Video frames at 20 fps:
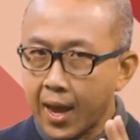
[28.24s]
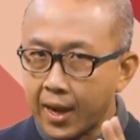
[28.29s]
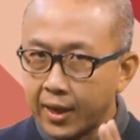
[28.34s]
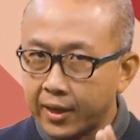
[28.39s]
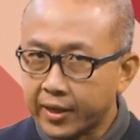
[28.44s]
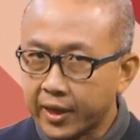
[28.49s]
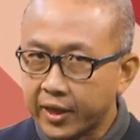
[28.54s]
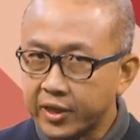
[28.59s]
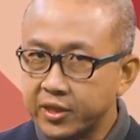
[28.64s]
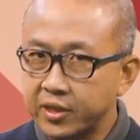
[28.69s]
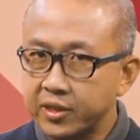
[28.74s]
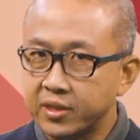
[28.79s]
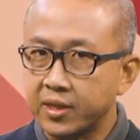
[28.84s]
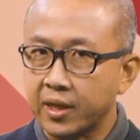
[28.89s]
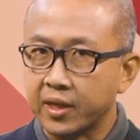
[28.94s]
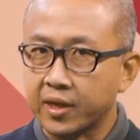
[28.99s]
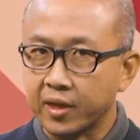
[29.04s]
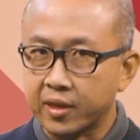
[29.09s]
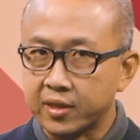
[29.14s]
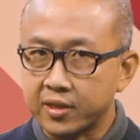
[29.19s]
Allegations
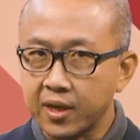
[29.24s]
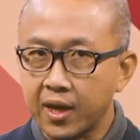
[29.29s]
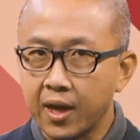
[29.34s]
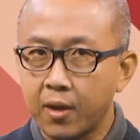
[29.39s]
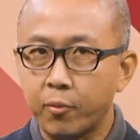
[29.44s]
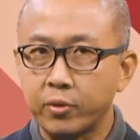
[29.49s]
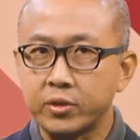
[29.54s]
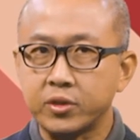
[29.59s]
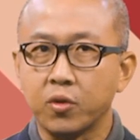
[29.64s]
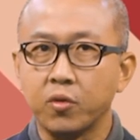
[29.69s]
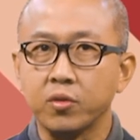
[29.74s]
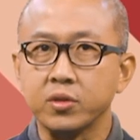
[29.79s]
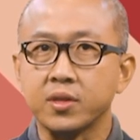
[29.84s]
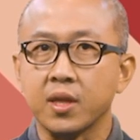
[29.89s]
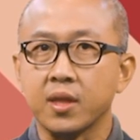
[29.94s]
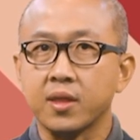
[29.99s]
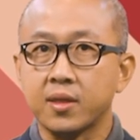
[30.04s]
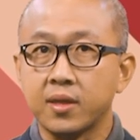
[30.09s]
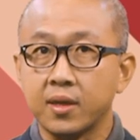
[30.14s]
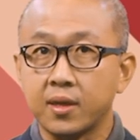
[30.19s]
that Qatar, which holds the
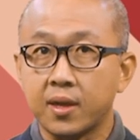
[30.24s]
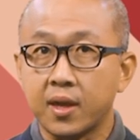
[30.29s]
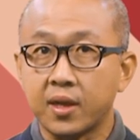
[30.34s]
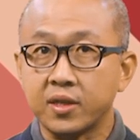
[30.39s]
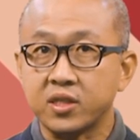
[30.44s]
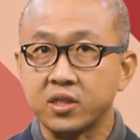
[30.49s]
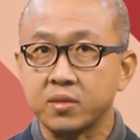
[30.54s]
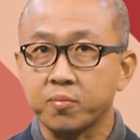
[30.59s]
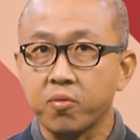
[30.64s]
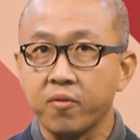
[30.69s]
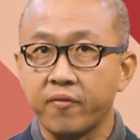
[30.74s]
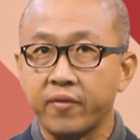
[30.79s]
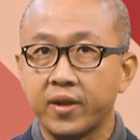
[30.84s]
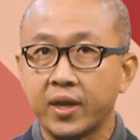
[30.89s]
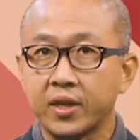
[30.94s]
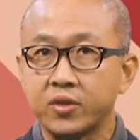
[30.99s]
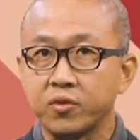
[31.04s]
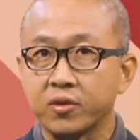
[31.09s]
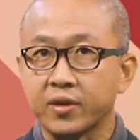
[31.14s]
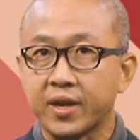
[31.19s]
third largest proven
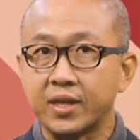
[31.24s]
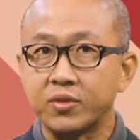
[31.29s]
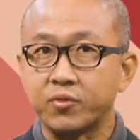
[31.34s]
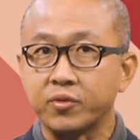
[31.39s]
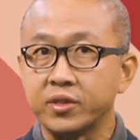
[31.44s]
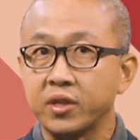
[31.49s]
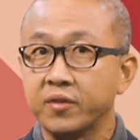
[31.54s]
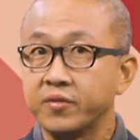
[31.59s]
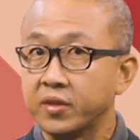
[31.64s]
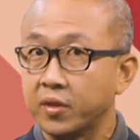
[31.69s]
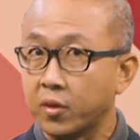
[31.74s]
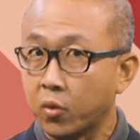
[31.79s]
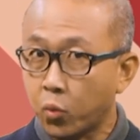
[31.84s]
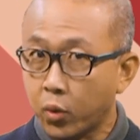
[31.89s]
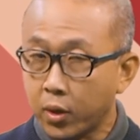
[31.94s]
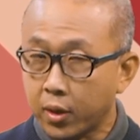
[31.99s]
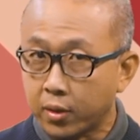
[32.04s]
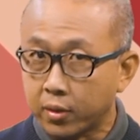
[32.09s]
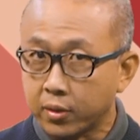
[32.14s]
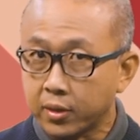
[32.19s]
natural gas reserves in the
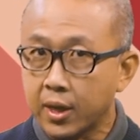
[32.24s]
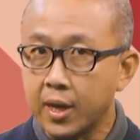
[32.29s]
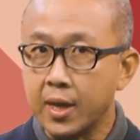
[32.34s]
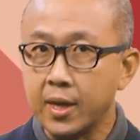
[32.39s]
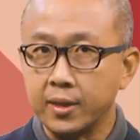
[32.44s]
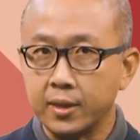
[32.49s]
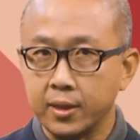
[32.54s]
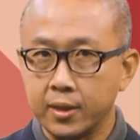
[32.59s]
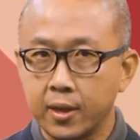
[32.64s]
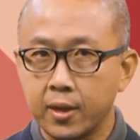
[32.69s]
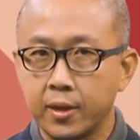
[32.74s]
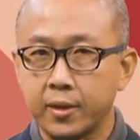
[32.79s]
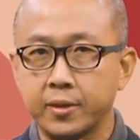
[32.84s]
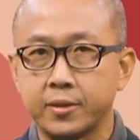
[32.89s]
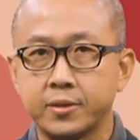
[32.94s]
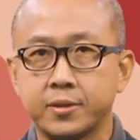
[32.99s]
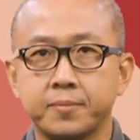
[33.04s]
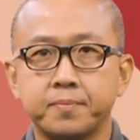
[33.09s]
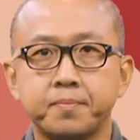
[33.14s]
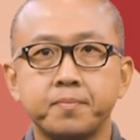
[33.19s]
world,
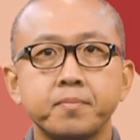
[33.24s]
denies.